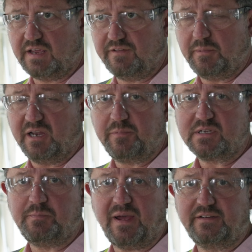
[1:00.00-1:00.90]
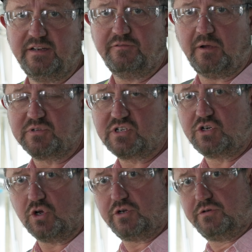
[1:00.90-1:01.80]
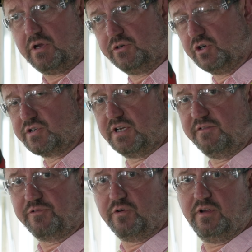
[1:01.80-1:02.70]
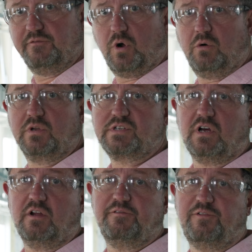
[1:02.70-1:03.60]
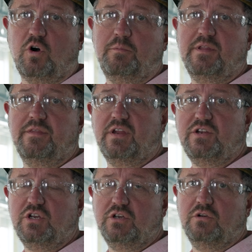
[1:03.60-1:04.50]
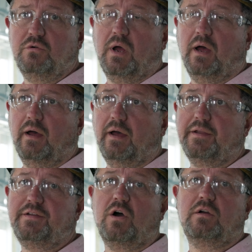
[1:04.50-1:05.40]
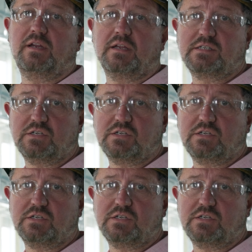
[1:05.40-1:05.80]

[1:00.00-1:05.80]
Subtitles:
give you a bit of perspective, I'm stood just in front of what will start forming the new doctor's